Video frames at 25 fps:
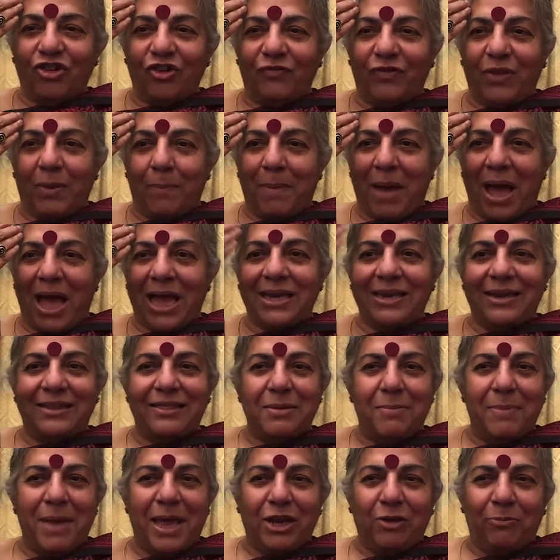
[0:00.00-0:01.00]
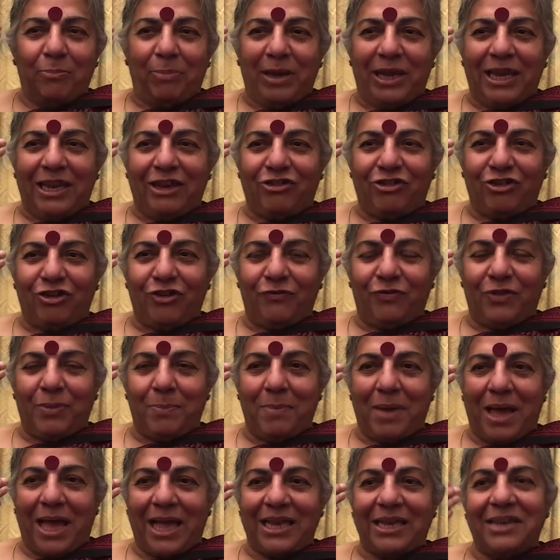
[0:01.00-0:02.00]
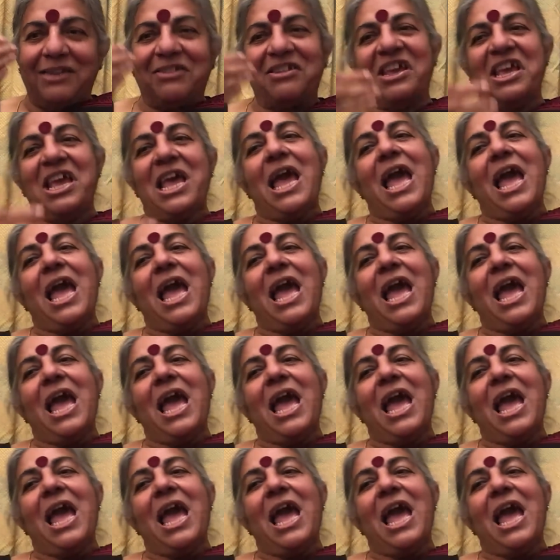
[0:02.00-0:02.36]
of the mind and the manipulation of the mind.